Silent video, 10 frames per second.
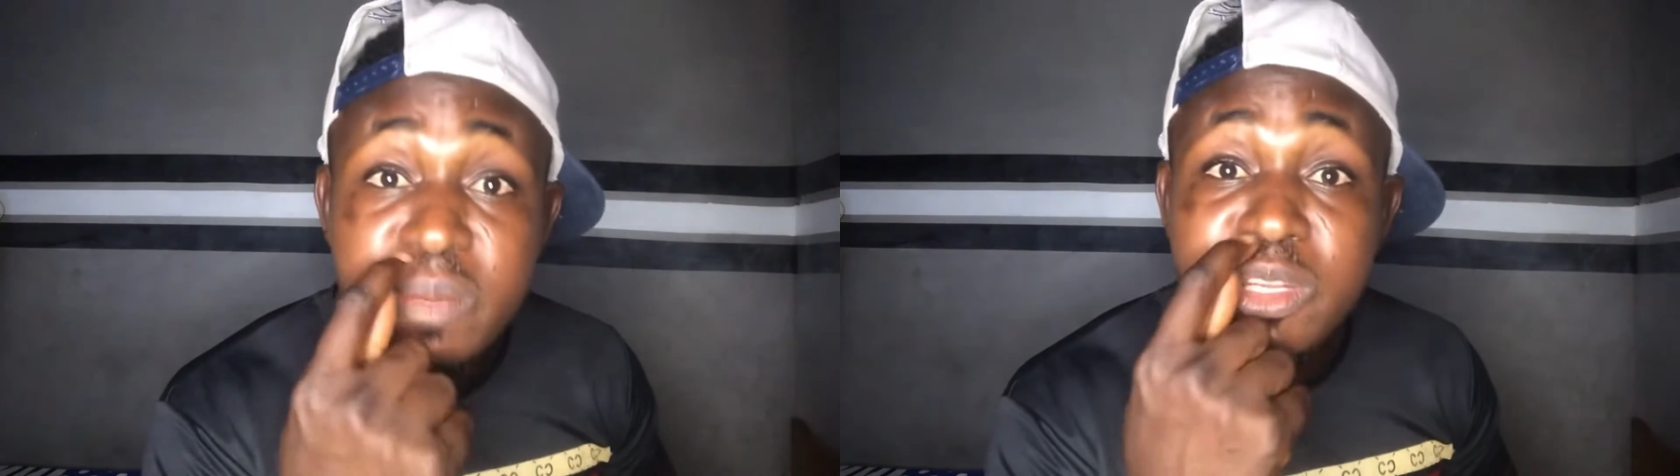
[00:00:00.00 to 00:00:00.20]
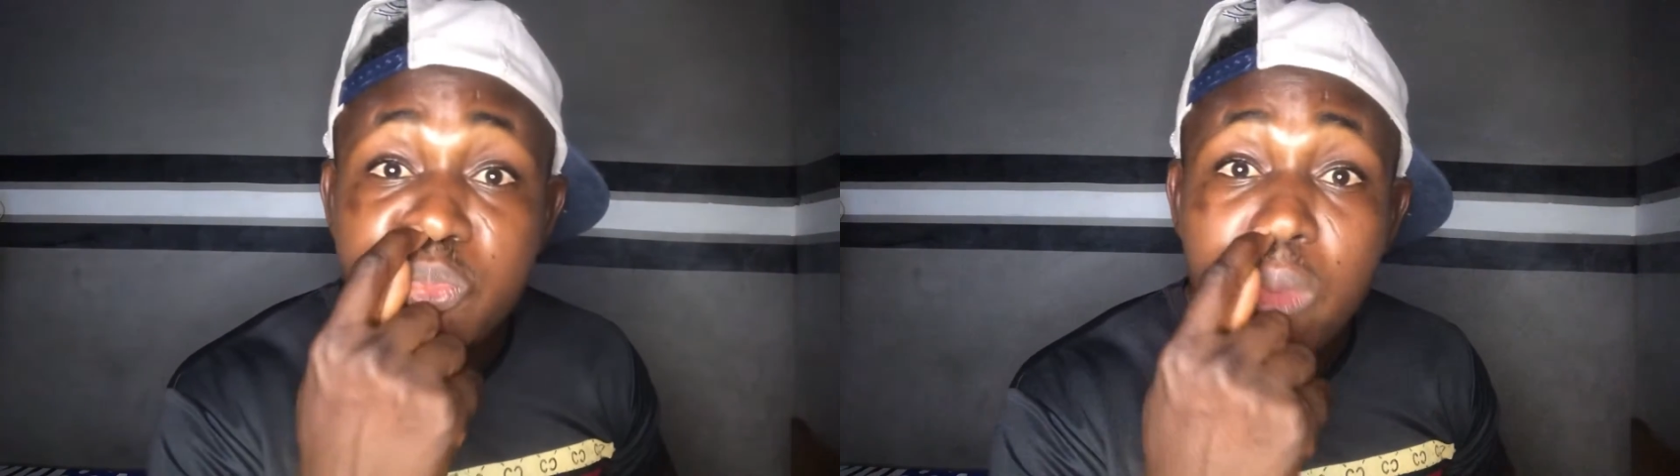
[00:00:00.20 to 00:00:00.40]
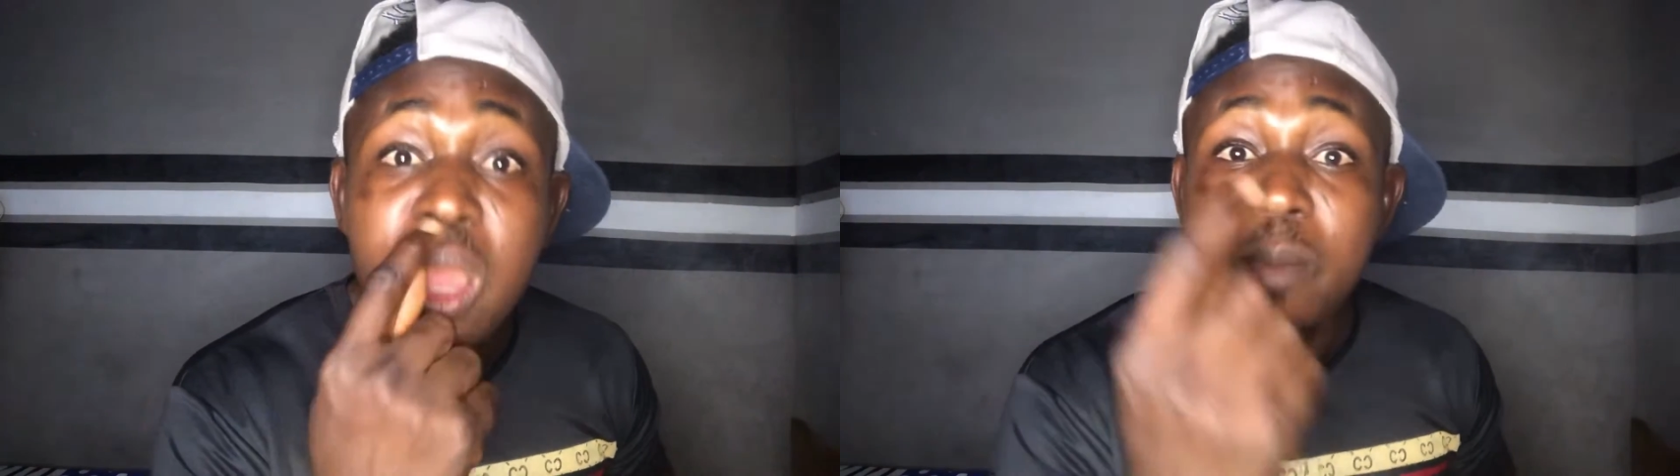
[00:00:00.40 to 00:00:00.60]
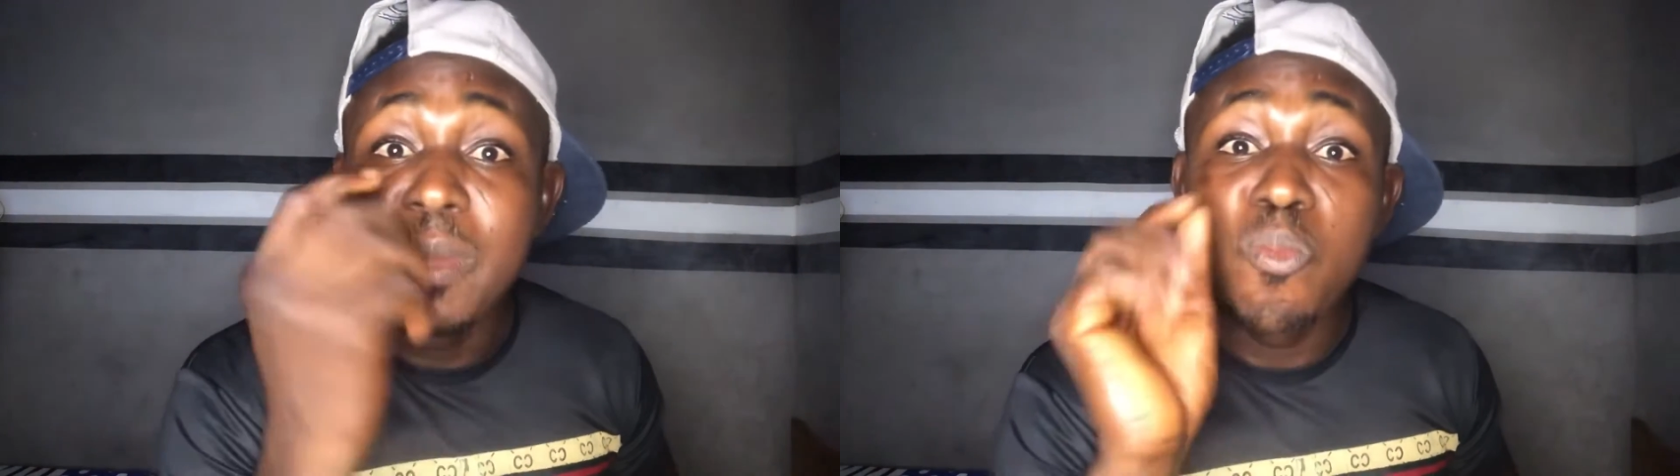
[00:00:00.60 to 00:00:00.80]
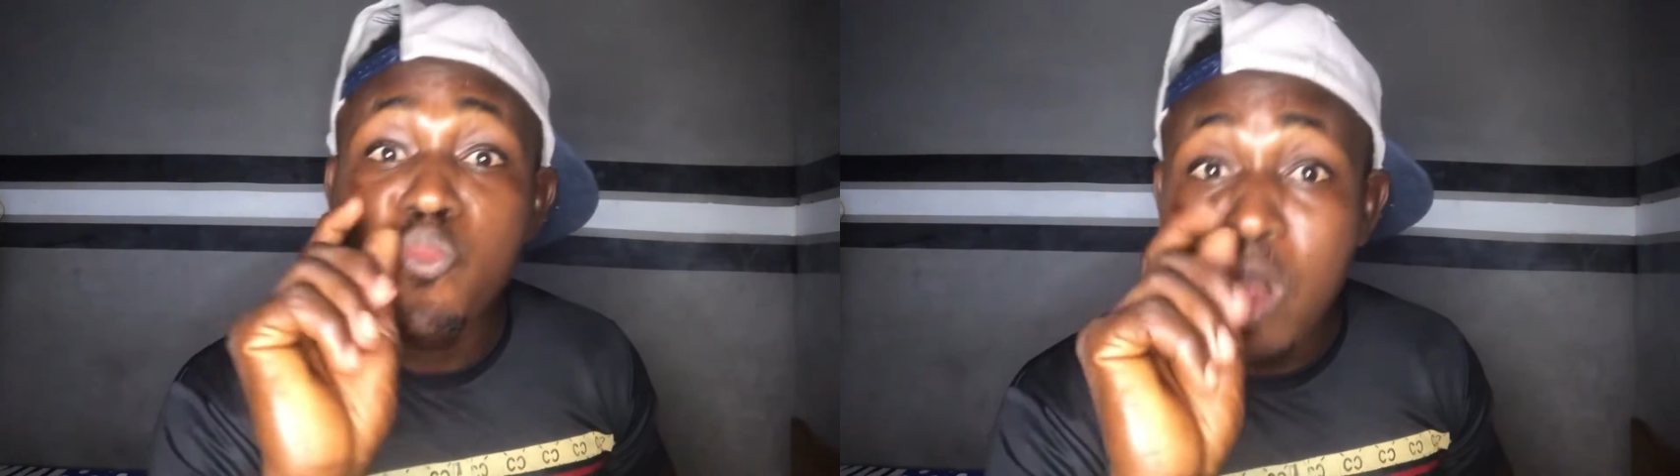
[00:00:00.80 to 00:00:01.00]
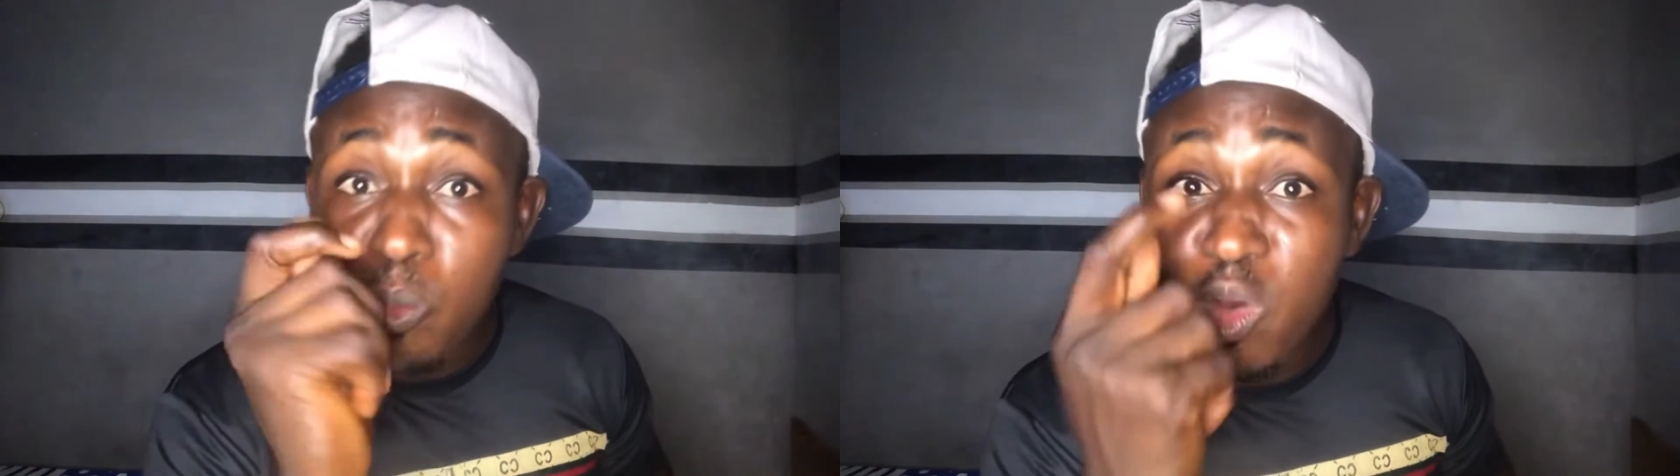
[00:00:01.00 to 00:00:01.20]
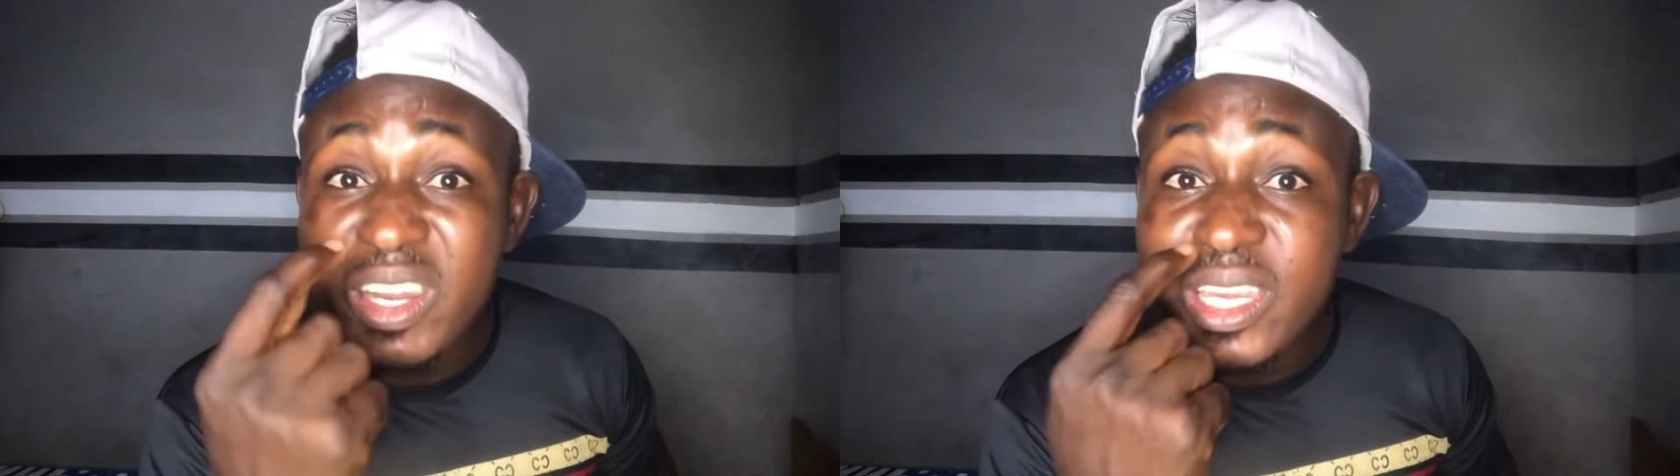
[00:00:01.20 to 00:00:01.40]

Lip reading: with my mom 1